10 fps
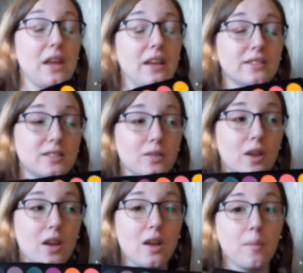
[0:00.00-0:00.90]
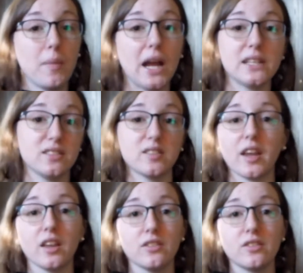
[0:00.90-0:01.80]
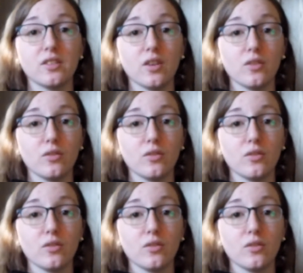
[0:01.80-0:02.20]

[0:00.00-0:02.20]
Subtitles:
is my second